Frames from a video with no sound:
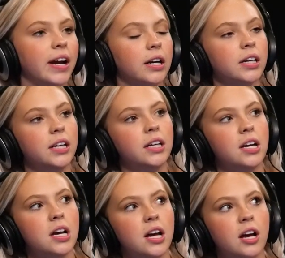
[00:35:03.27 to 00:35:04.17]

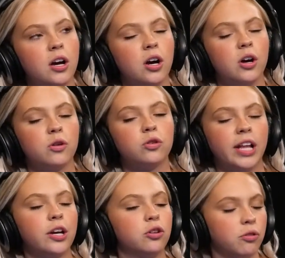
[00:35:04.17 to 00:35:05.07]
very
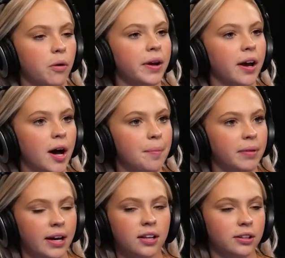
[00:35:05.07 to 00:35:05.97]
like growing up,
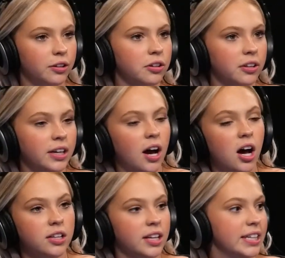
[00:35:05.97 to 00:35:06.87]
like literally
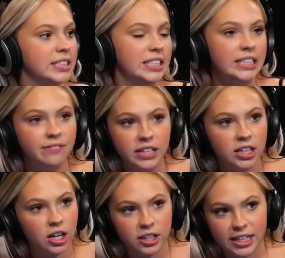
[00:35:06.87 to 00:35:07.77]
on like T V
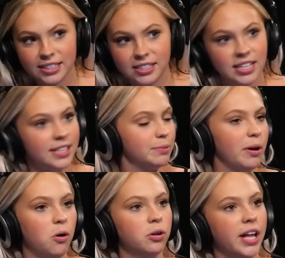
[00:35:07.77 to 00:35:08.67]
and on like sets
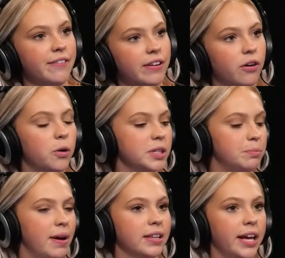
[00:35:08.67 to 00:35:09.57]
my whole life, I've
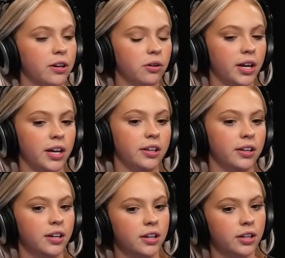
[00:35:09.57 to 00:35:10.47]
always been like,
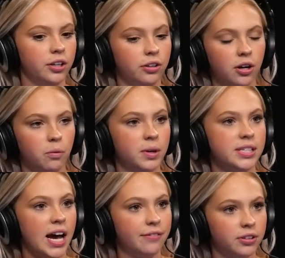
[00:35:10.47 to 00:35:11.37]
okay, you know,
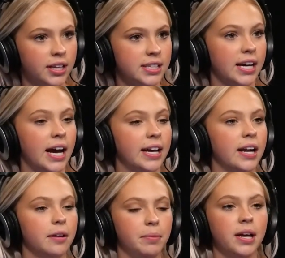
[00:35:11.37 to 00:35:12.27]
what's after this? Like, I
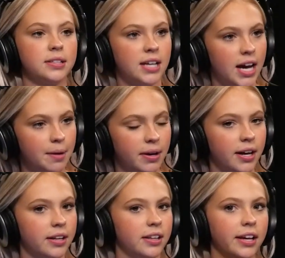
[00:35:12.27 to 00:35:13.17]
gotta be on time.
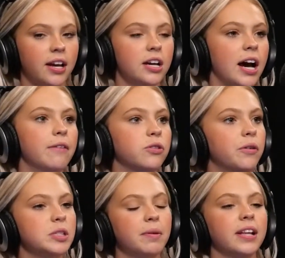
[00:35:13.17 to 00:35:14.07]
Mm-hmm. I gotta like, I've
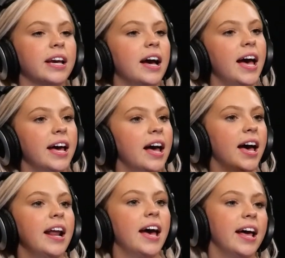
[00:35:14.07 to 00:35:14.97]
always been like ahead,
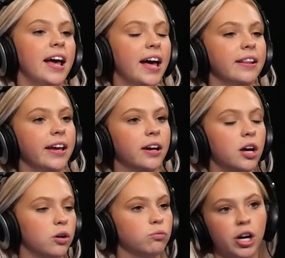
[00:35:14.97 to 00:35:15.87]
ahead, ahead, ahead, like
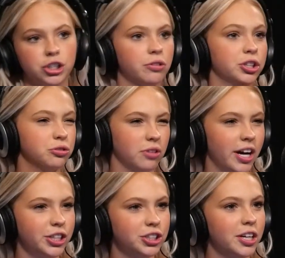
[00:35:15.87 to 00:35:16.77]
rush, yeah. rush,
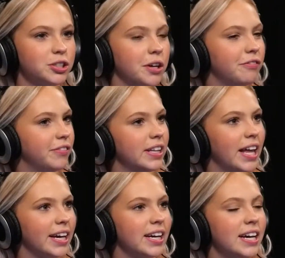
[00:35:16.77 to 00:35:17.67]
rush. So yeah. I feel
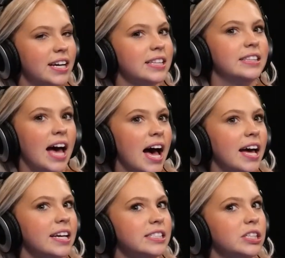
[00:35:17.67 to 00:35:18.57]
like
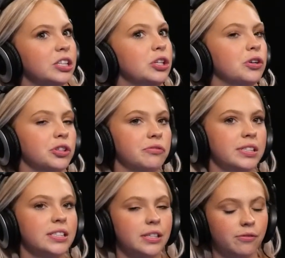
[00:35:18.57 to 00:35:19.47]
that is the, the only
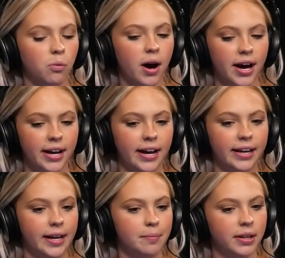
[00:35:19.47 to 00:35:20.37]
reason of why I
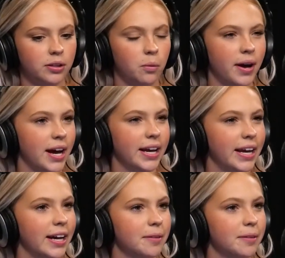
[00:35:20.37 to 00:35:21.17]
am like, like the way I am.